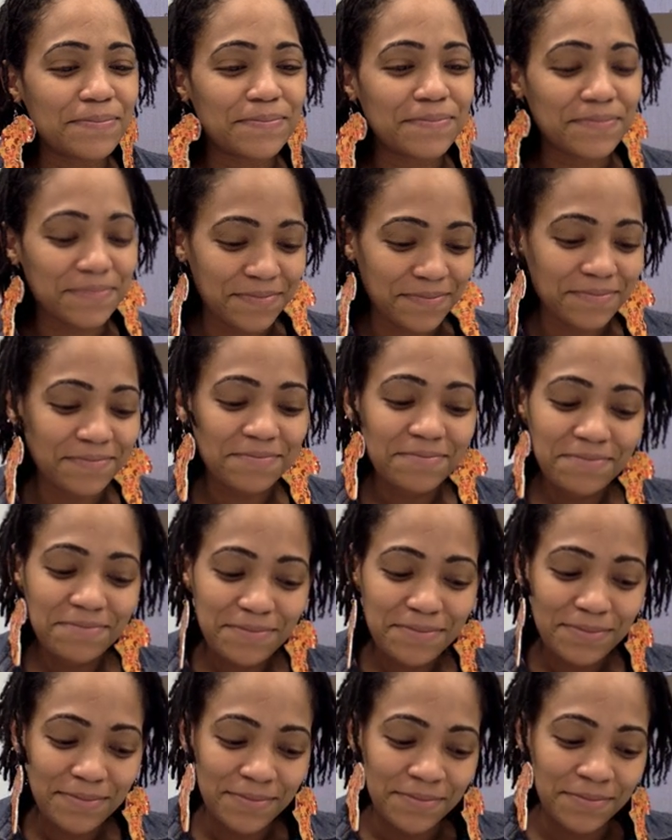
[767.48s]

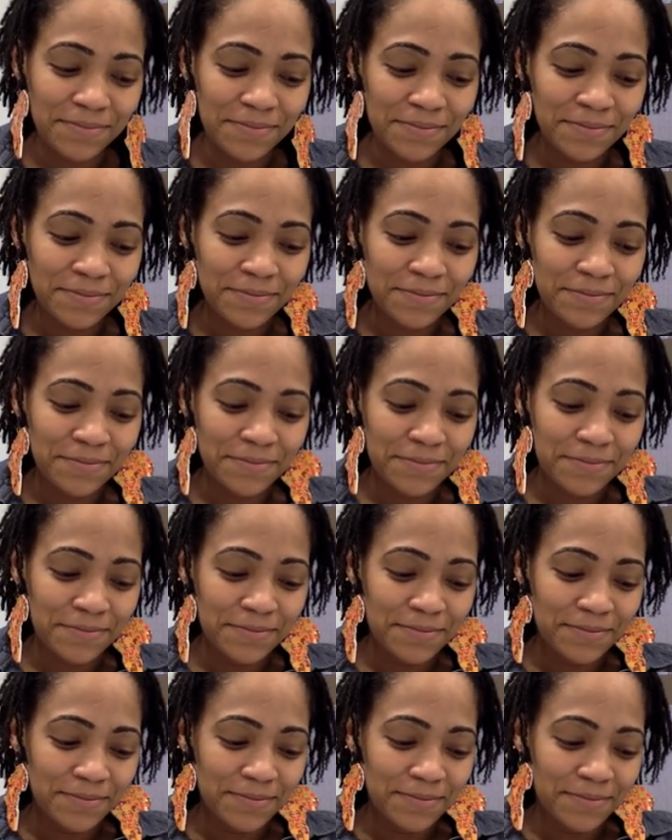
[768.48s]

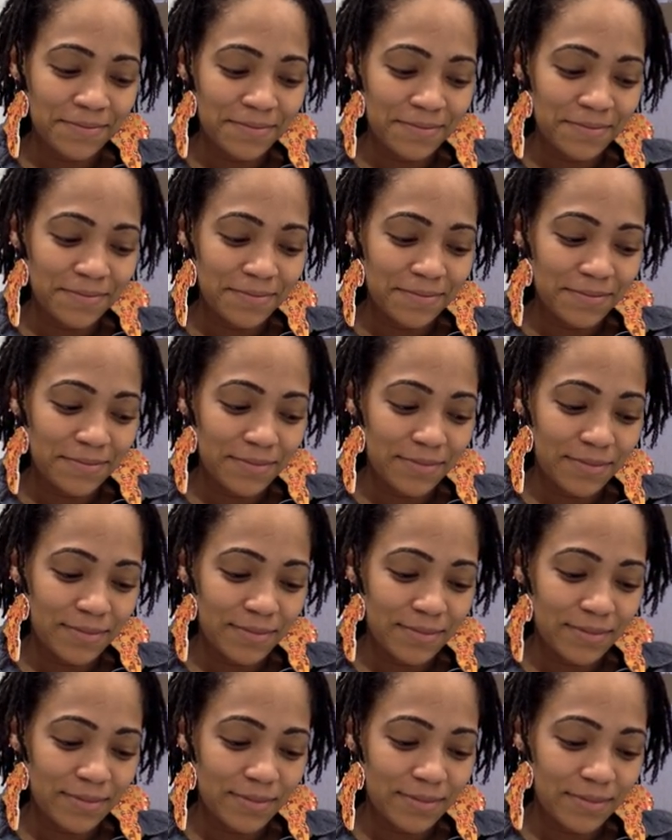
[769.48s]

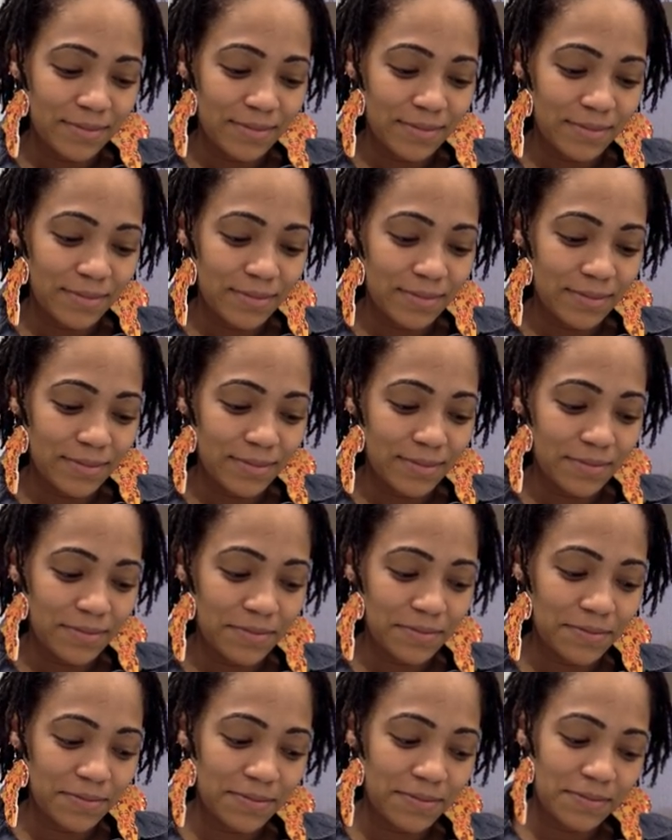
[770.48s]

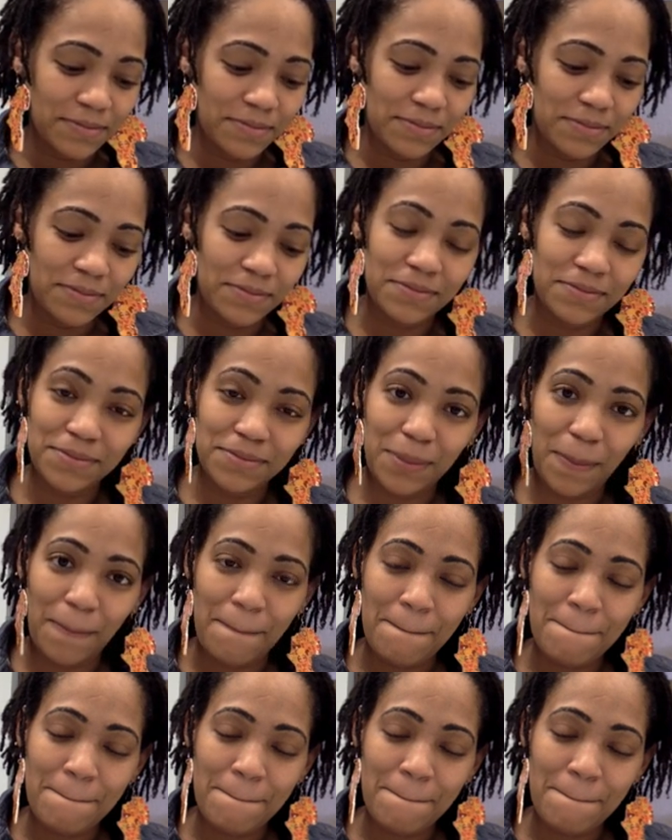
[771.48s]
Nobody speaks.